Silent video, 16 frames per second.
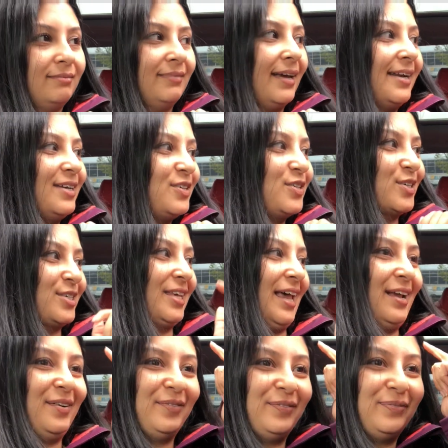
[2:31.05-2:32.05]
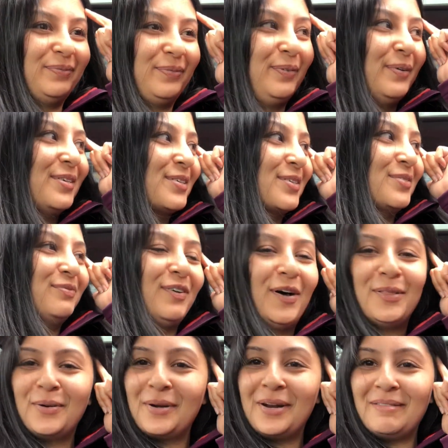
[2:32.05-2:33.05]
And he just like, we just
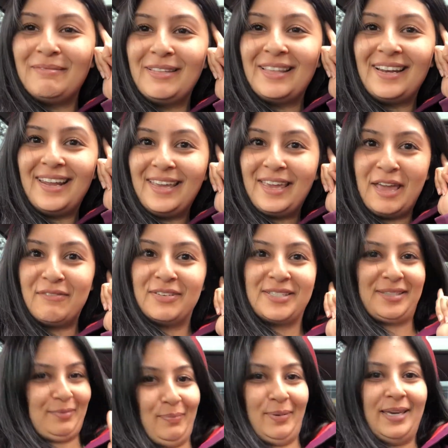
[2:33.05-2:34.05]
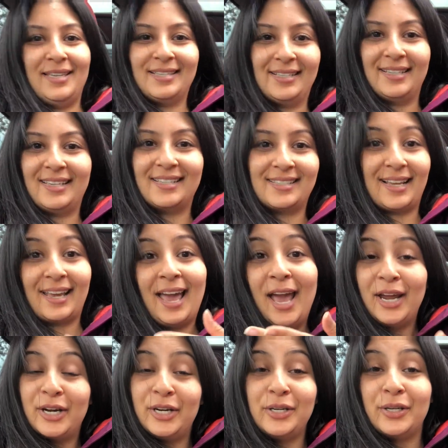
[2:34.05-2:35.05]
followed him, and then he gave us the piece and he's like,
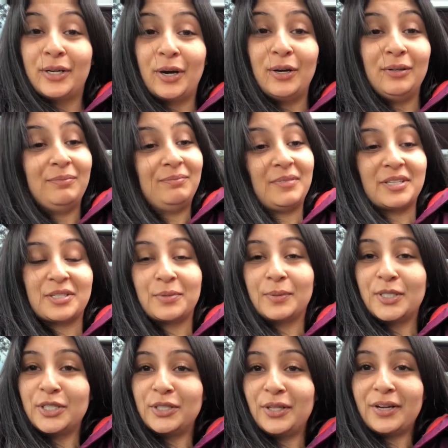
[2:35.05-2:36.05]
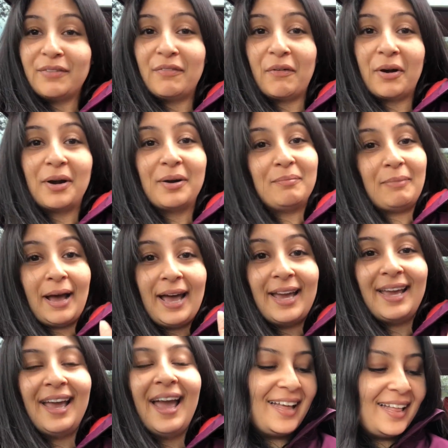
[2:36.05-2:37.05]
"Here you go. This is what you're looking for.
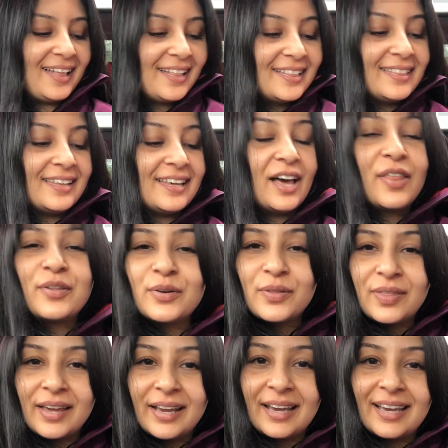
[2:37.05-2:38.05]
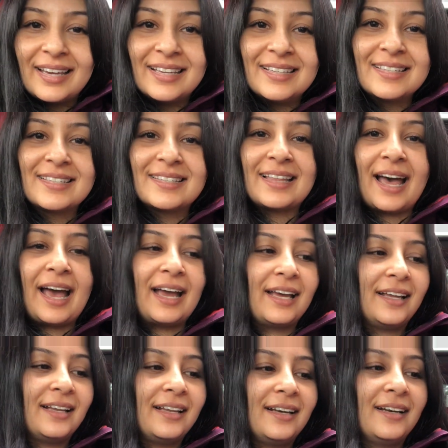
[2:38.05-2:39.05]
Bye." The other thing is that
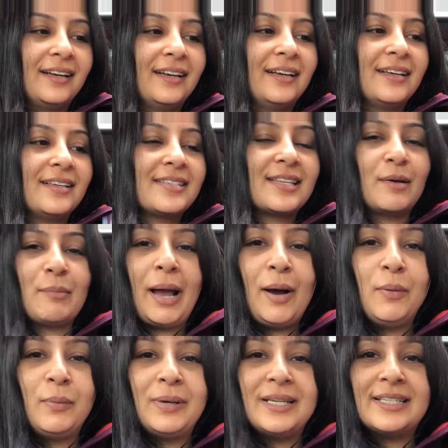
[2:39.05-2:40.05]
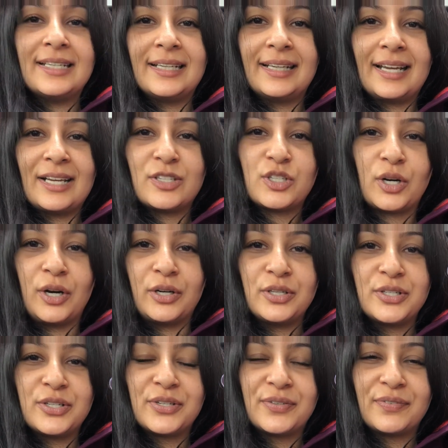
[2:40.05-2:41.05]
somehow we didn't get
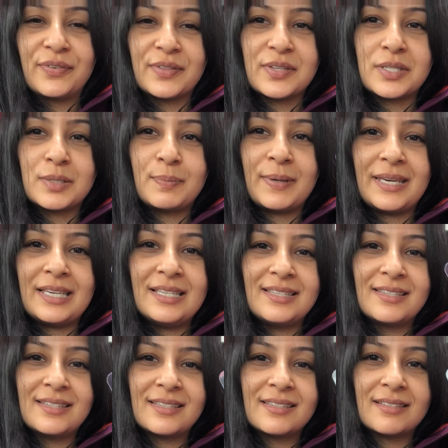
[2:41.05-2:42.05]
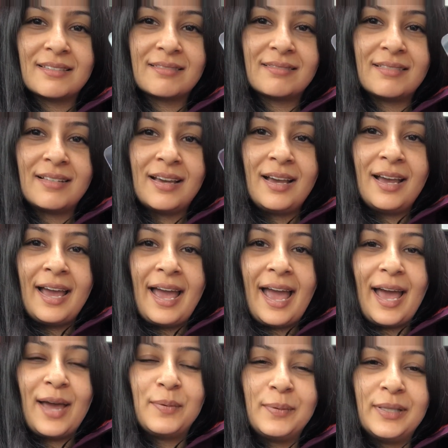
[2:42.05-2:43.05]
charged for this piece,
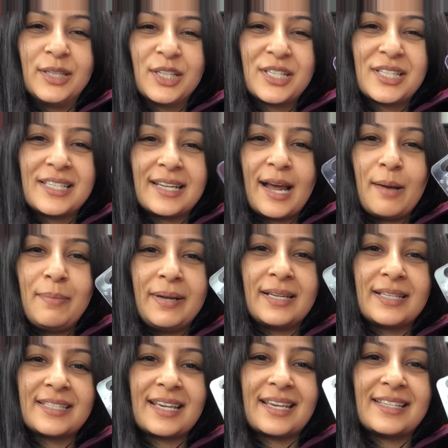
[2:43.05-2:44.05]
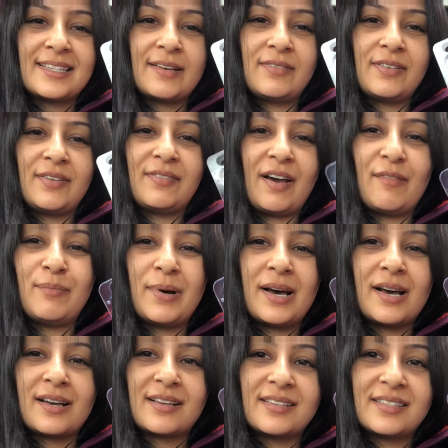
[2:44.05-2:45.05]
and we looked it up and it's like 75
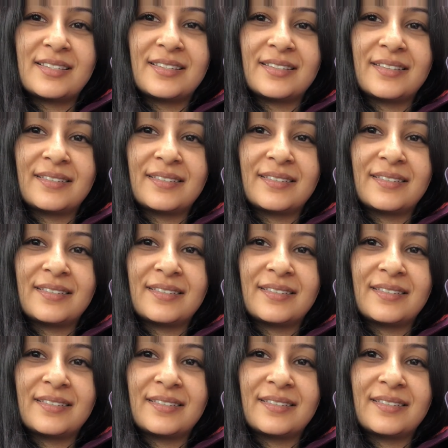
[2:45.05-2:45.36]
bucks.